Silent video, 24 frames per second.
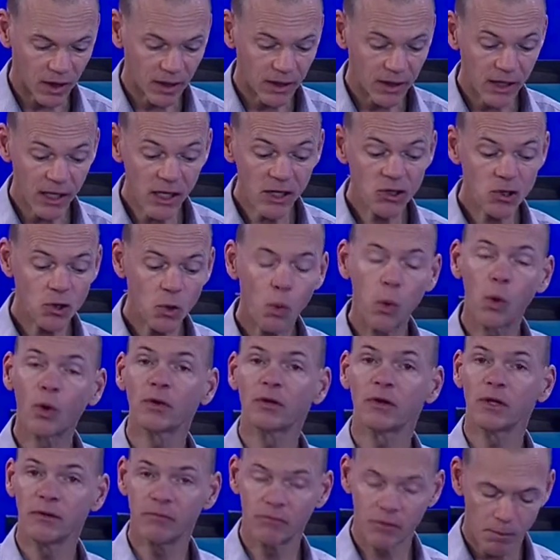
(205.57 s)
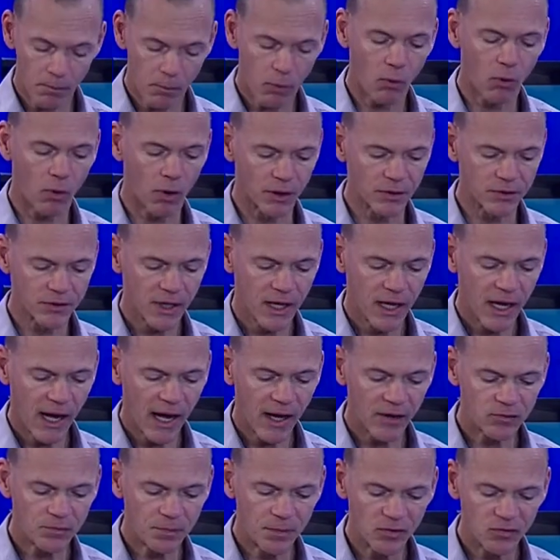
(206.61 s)
Uh, each quarterly report
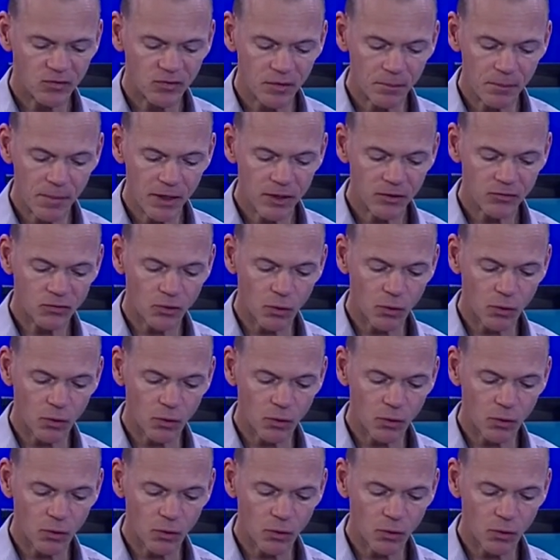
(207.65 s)
has been submitted